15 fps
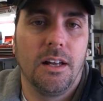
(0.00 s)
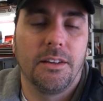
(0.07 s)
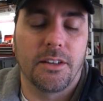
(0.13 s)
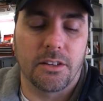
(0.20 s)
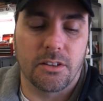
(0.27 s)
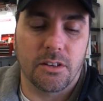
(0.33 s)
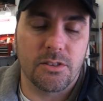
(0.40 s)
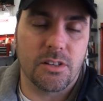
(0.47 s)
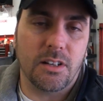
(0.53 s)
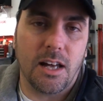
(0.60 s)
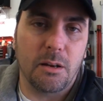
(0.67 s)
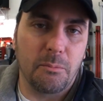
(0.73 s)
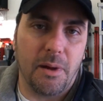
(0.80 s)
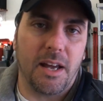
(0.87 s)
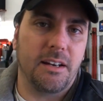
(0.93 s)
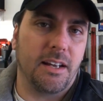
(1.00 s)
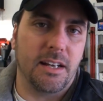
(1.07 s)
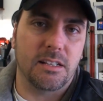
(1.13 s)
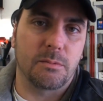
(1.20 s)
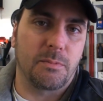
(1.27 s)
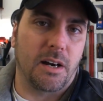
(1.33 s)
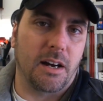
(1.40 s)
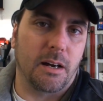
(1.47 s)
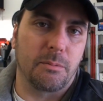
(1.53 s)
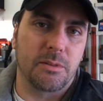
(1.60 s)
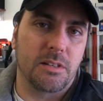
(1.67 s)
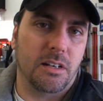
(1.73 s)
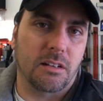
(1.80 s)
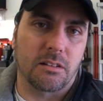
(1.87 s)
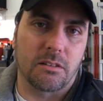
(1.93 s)
There's a lot of mandates by
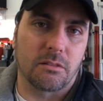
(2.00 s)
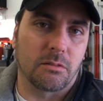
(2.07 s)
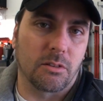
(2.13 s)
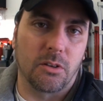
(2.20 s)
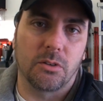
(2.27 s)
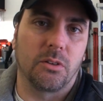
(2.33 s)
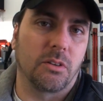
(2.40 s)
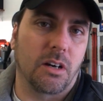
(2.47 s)
particular local